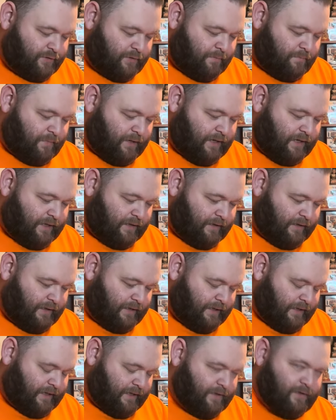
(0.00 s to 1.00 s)
immediately and I
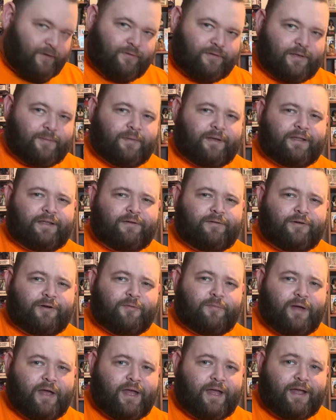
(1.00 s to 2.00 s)
can't use it immediately, it'll go
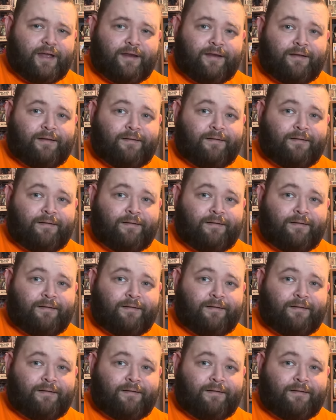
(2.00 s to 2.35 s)
bad.